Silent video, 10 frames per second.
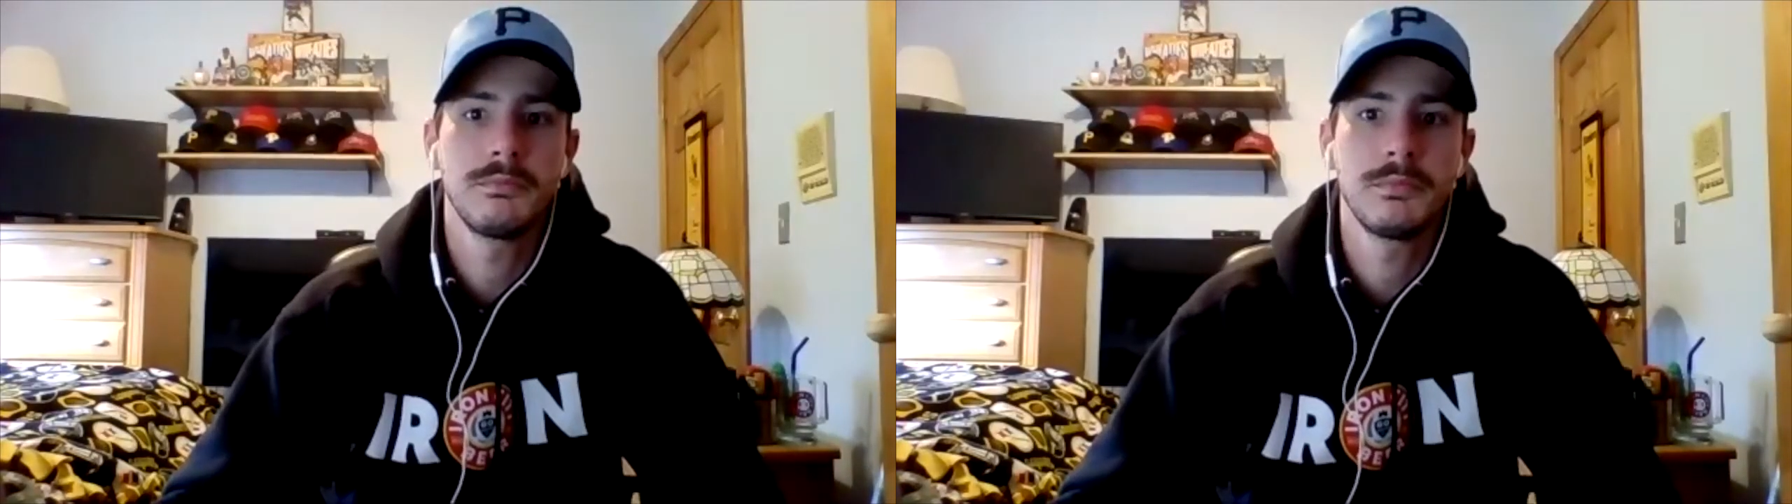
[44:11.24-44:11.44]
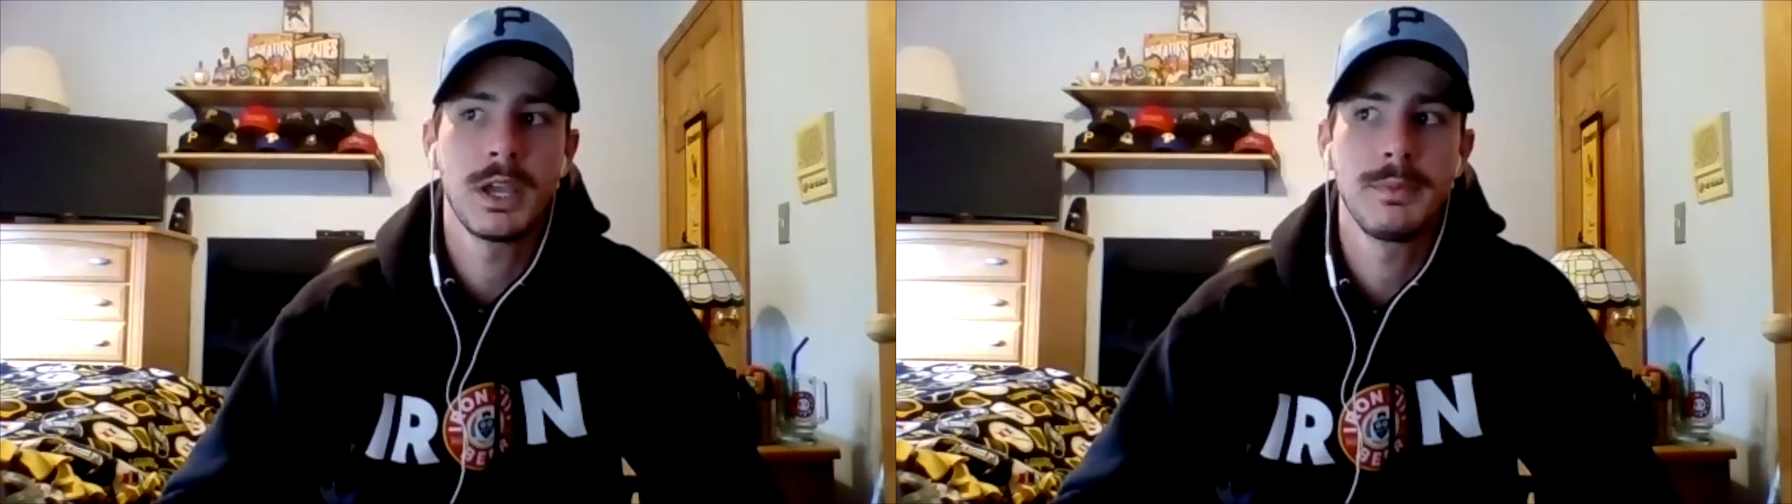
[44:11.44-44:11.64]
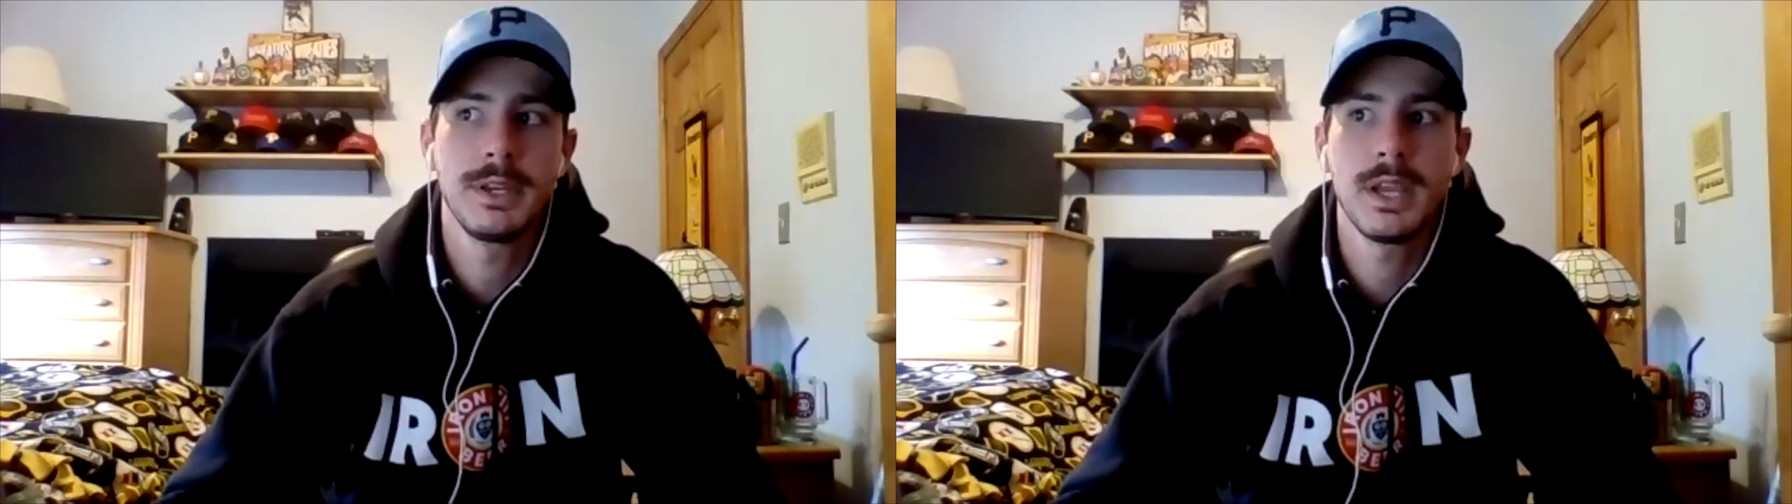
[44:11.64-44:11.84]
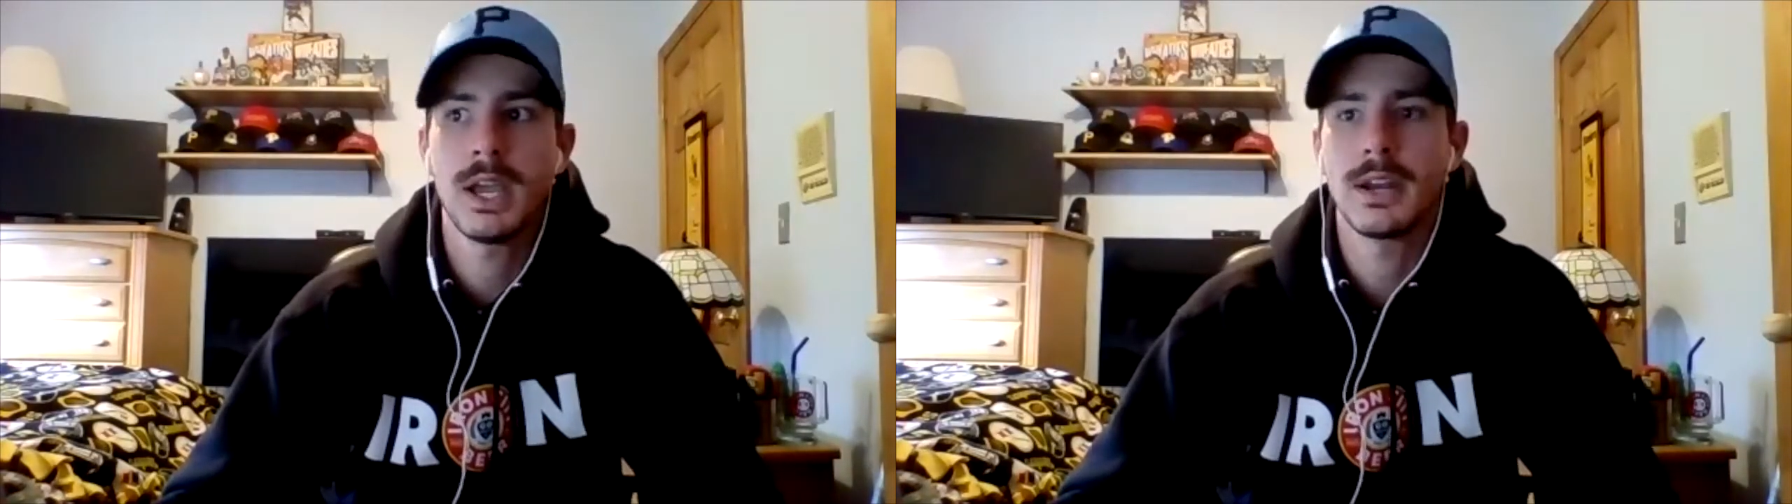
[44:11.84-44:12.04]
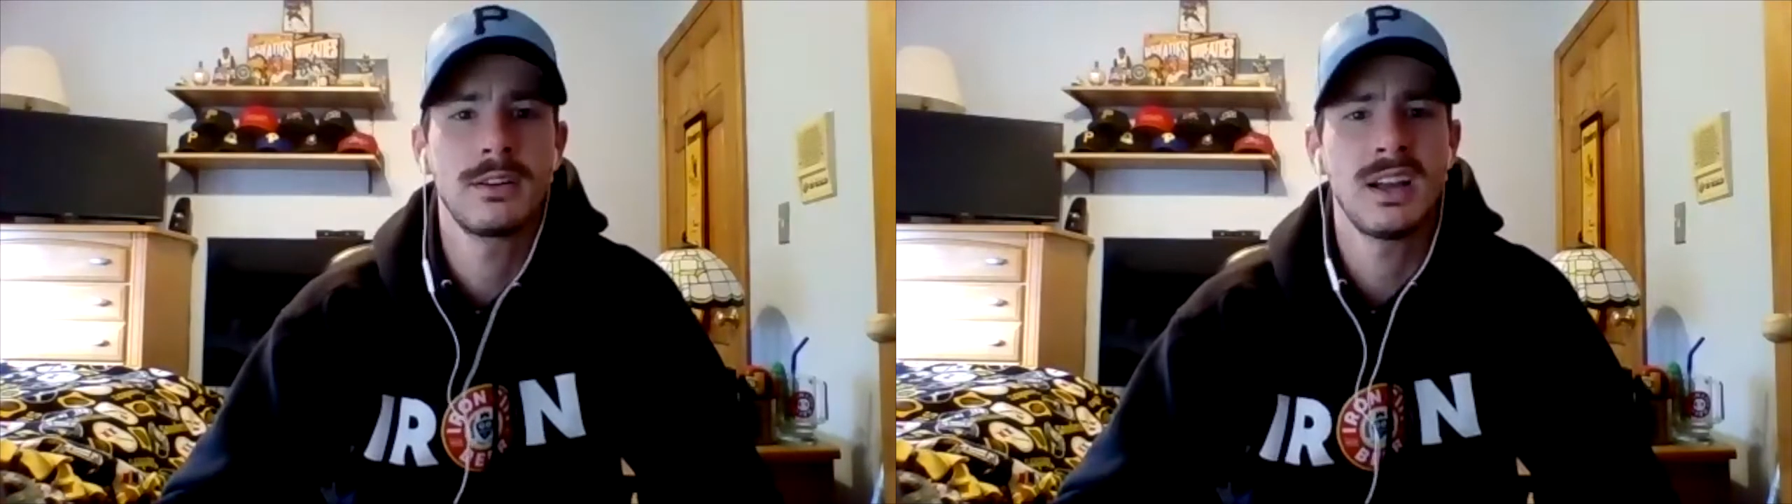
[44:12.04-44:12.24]
I mean,
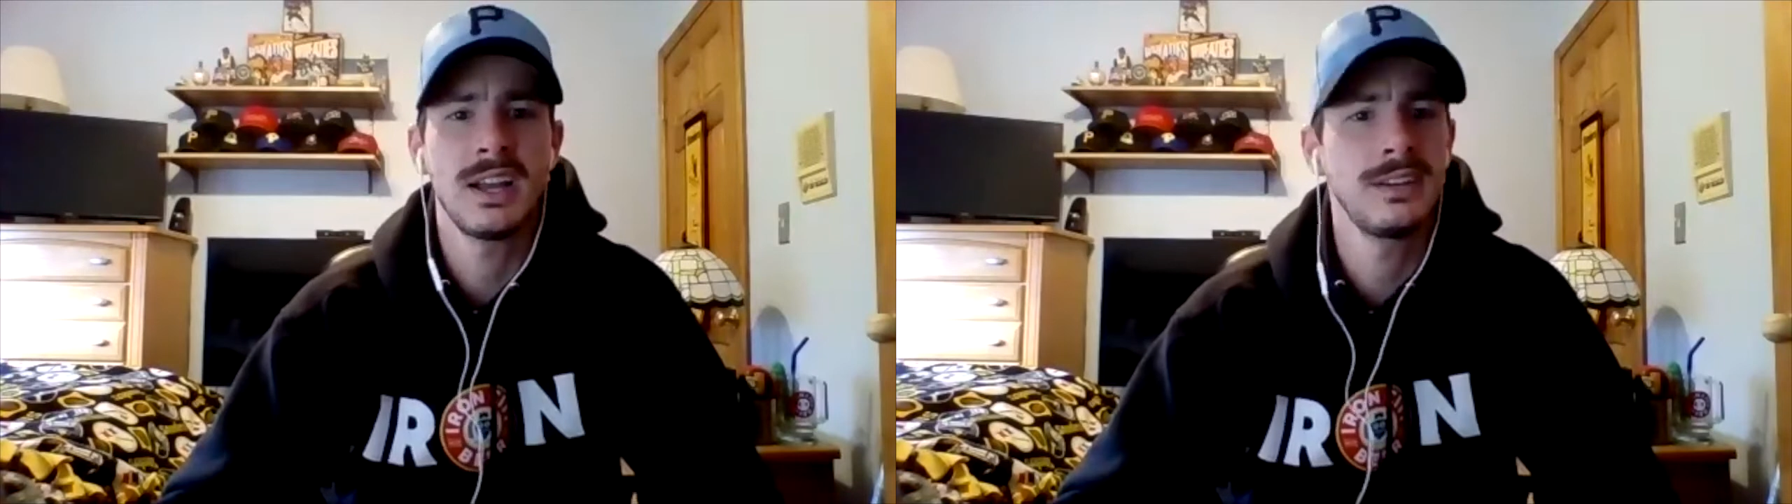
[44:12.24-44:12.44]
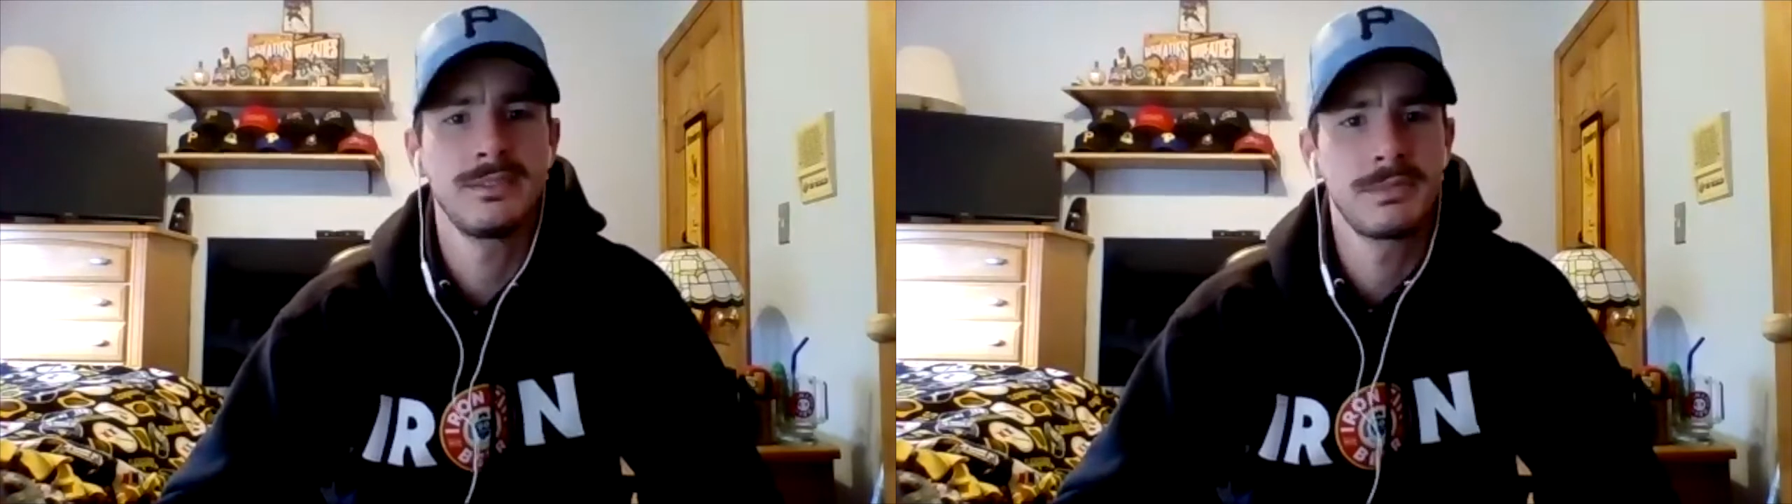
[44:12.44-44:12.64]
yeah, I